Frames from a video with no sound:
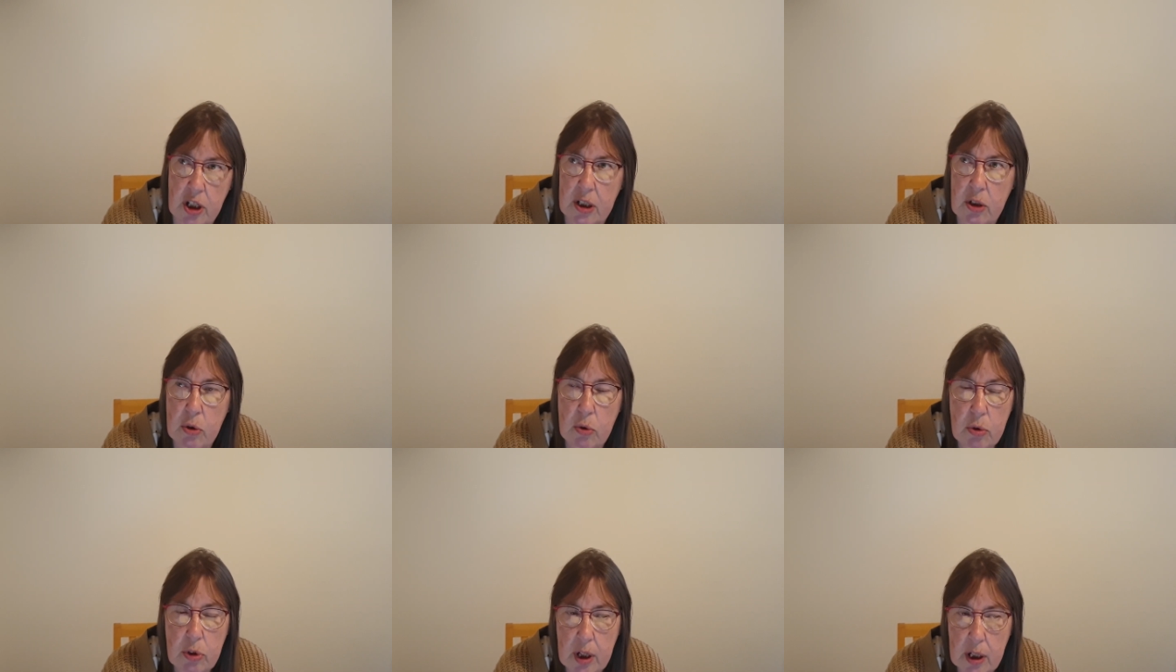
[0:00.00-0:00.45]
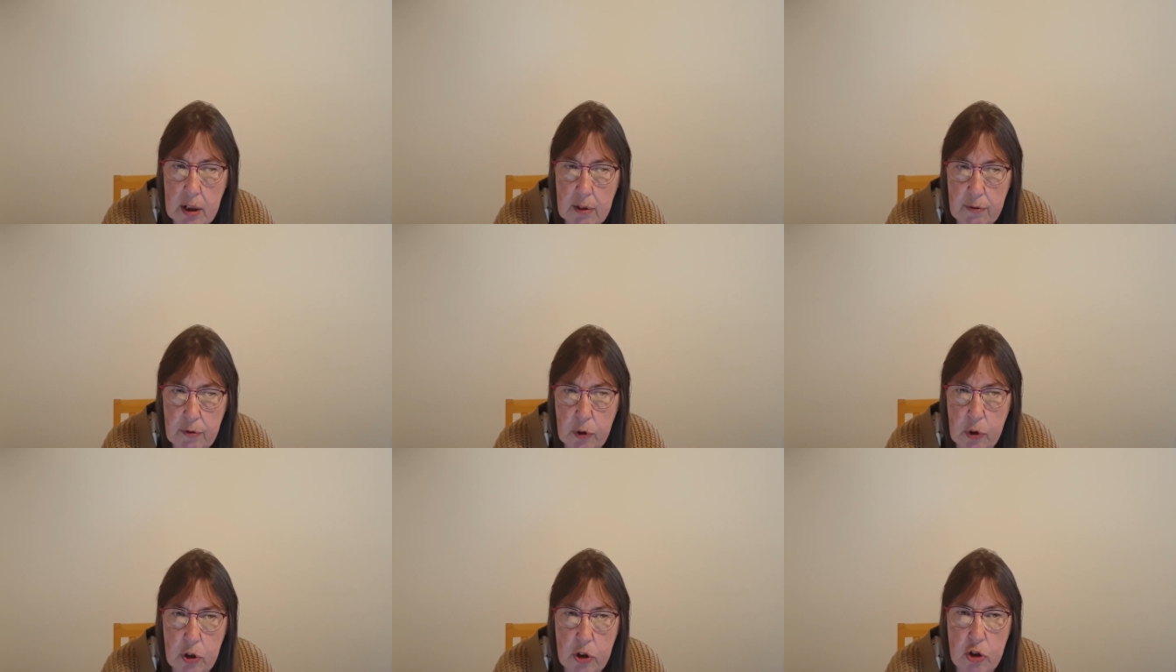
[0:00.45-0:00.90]
I know that I
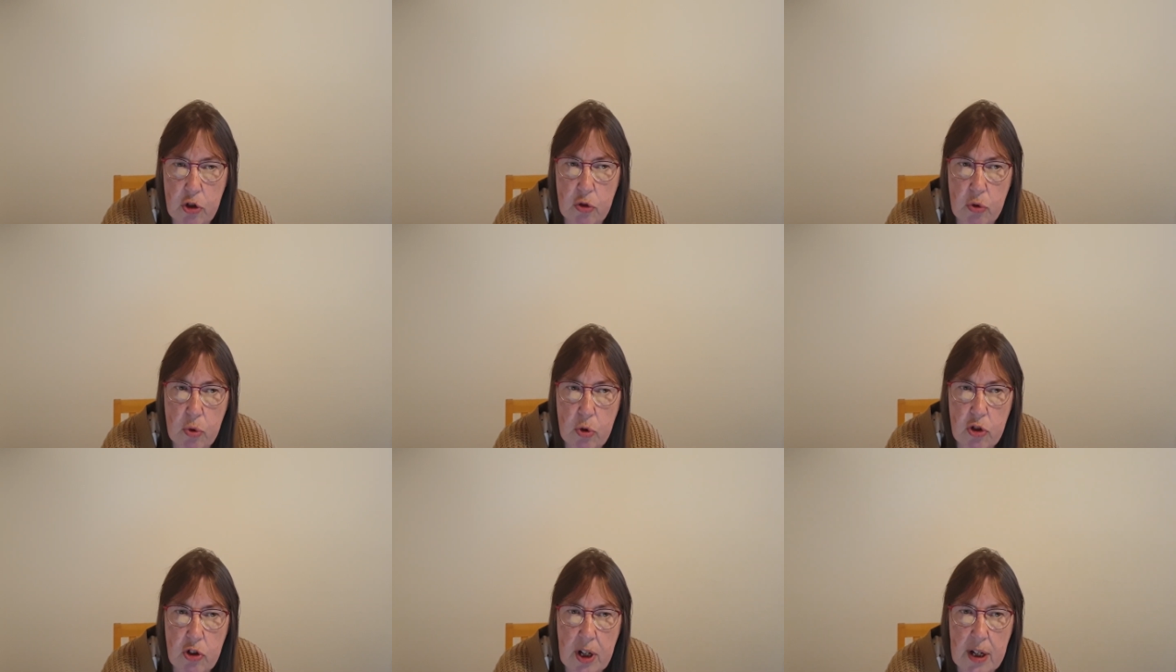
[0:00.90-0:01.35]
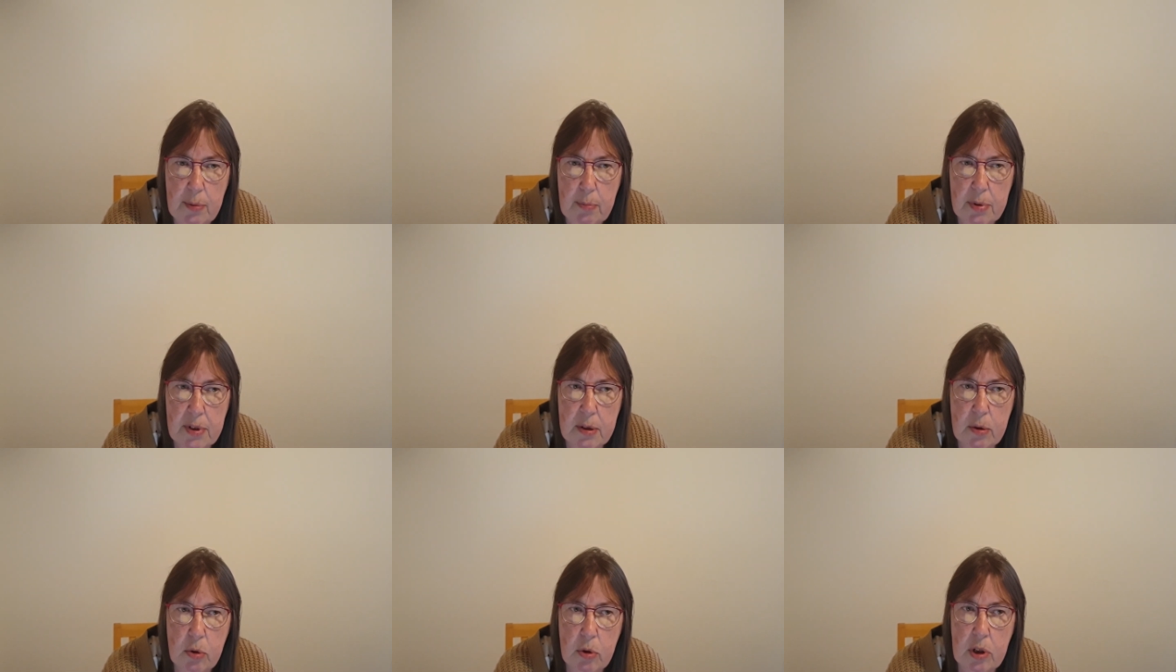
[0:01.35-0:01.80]
can forage rose
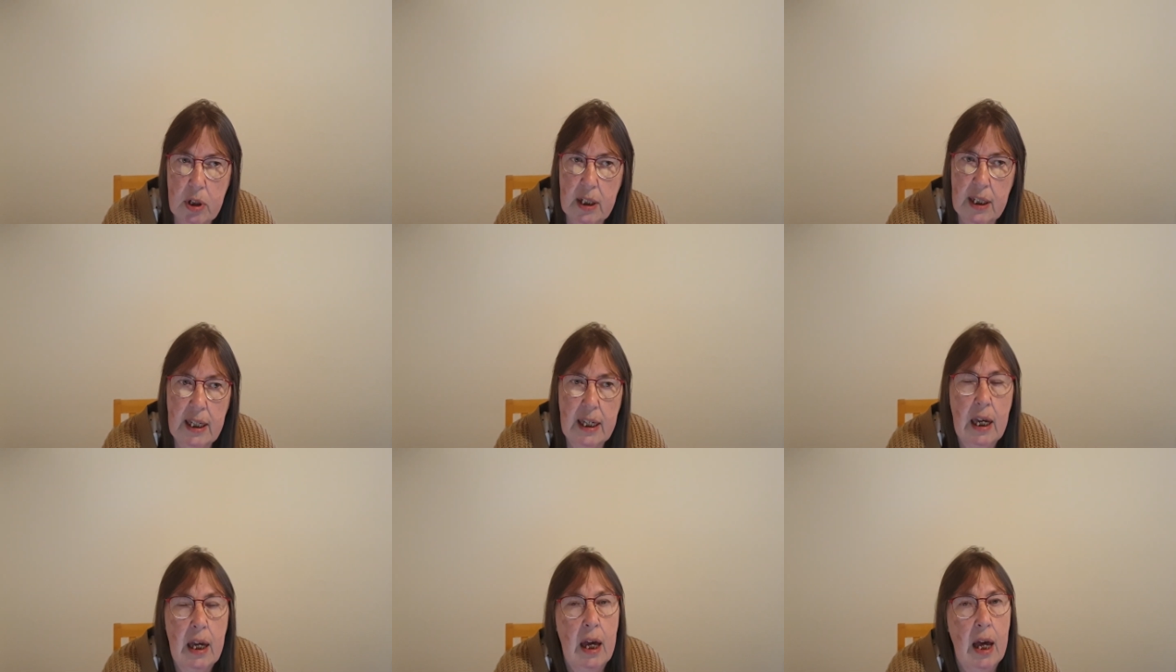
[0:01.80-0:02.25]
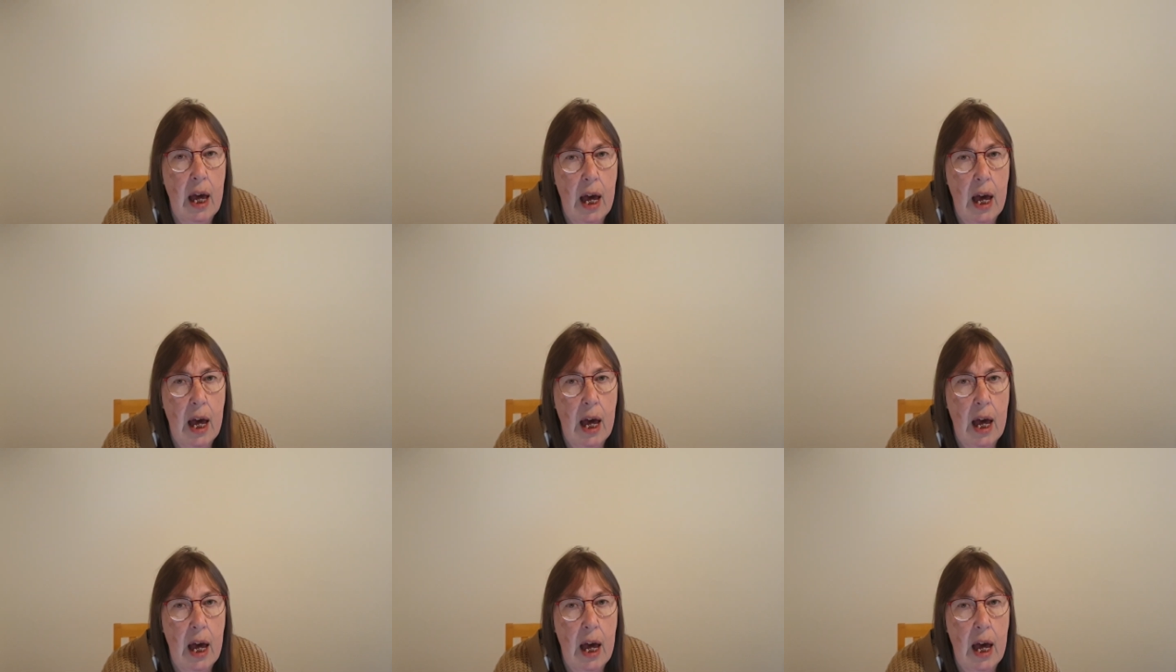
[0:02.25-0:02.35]
hips locally.